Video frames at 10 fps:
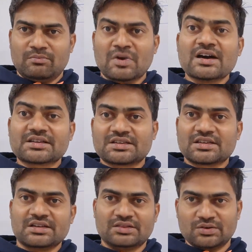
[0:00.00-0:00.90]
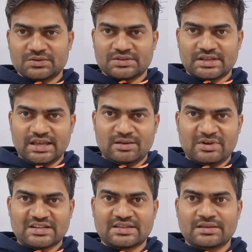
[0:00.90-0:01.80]
merge those
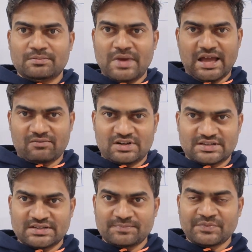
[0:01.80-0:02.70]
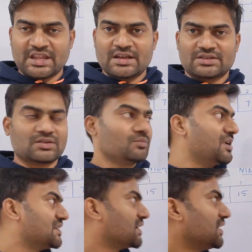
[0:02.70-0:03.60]
elements backwards. So
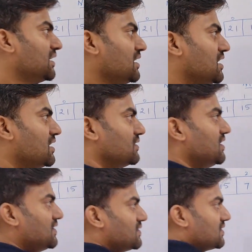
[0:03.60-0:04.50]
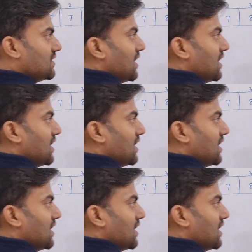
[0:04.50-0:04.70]
basically this